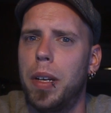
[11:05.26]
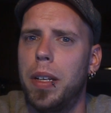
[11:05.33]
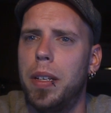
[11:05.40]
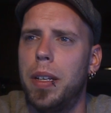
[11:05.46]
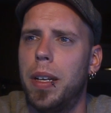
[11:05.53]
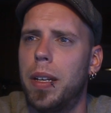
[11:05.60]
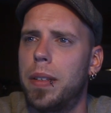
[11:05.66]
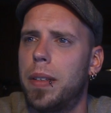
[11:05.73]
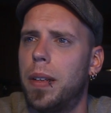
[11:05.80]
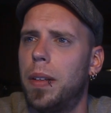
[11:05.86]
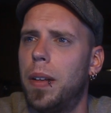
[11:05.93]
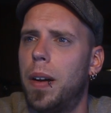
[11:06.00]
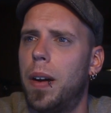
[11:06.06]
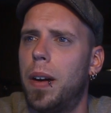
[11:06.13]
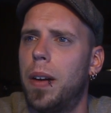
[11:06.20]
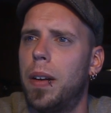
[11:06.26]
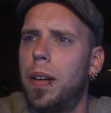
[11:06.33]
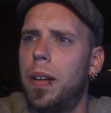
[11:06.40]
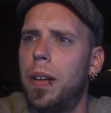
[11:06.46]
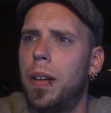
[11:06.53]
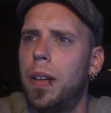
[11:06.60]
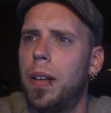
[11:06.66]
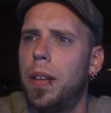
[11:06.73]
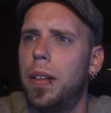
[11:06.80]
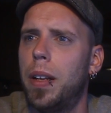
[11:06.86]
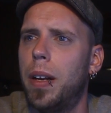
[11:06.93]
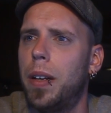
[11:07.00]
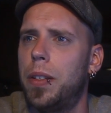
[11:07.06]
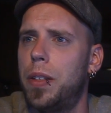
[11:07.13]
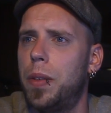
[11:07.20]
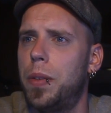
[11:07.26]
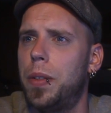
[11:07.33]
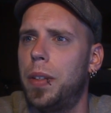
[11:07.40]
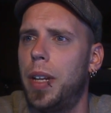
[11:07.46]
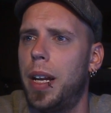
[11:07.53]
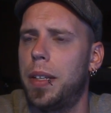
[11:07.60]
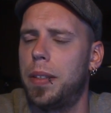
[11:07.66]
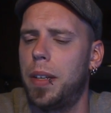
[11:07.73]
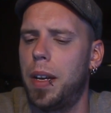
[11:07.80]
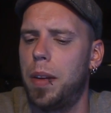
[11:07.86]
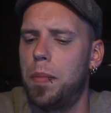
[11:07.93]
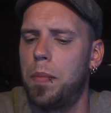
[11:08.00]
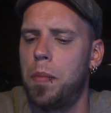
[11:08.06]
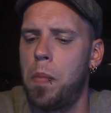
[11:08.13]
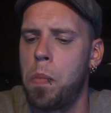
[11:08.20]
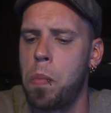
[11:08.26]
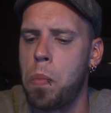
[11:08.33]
DSLR that I showed you last time.